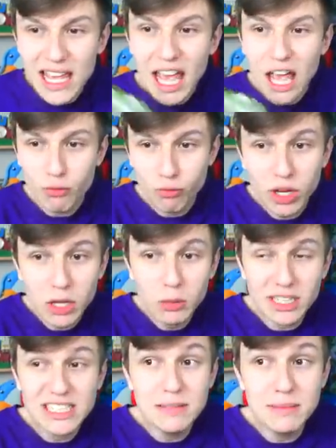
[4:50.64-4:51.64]
E A really
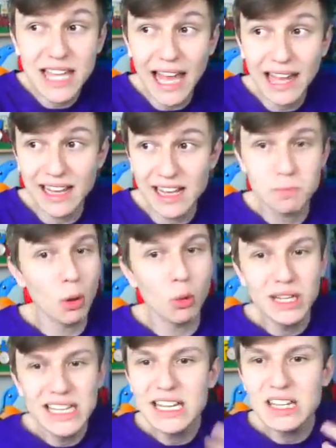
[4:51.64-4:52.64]
wants to see me get this, but
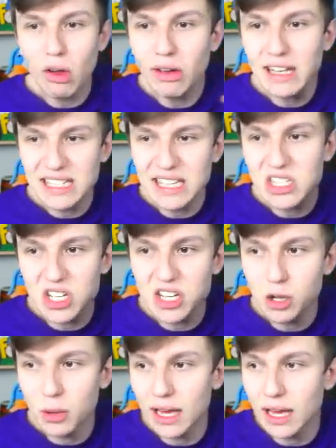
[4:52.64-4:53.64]
we need nineties to
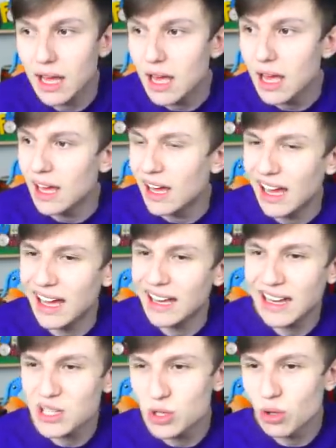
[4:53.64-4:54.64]
do it. And
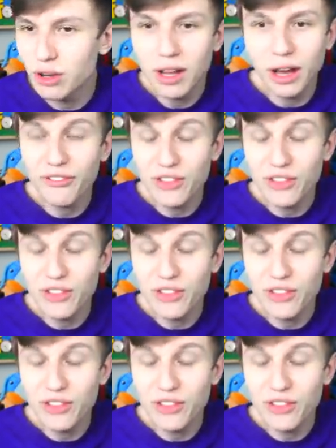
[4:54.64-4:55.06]
that's not enough.